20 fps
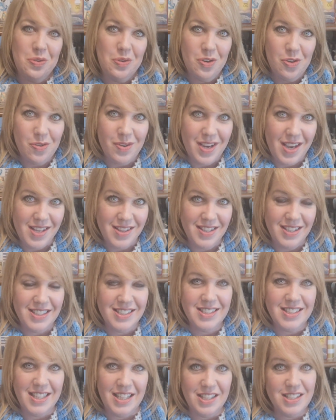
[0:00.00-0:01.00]
create
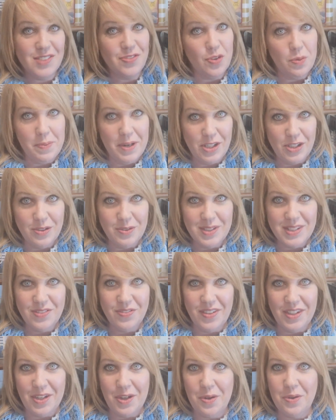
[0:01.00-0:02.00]
these things for my newest
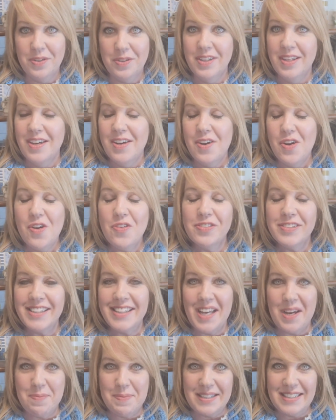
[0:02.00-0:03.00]
video. Hopefully
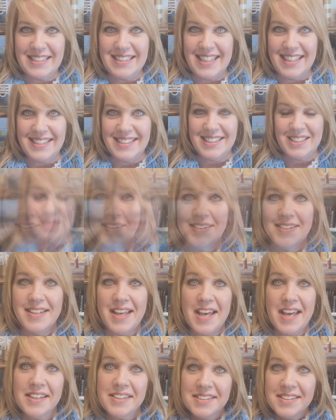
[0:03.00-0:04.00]
that makes sense.
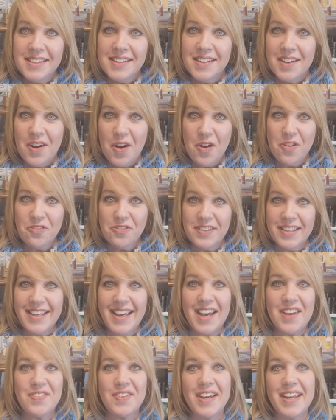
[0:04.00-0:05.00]
Then hopefully
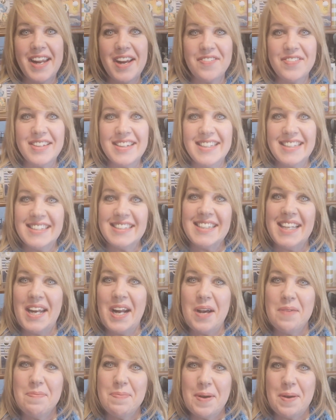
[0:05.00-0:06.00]
I've got everything set
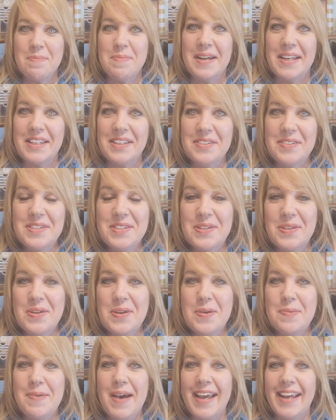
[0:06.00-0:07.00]
up on my
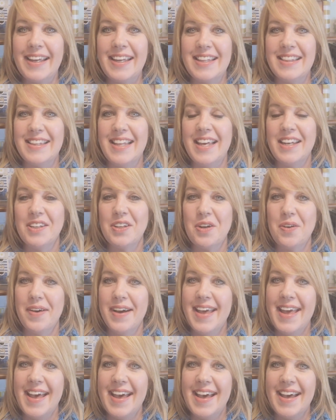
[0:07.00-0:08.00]
YouTube. I can then go
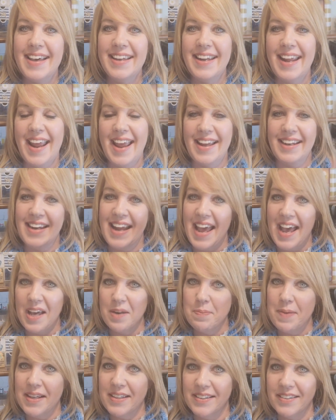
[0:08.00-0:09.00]
ahead and
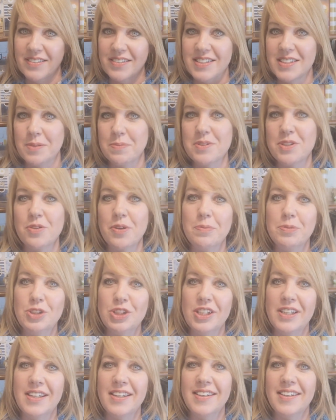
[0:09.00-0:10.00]
add my little
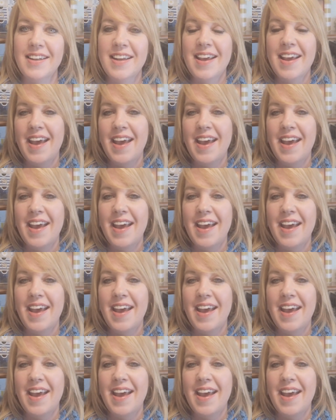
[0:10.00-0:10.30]
subscription,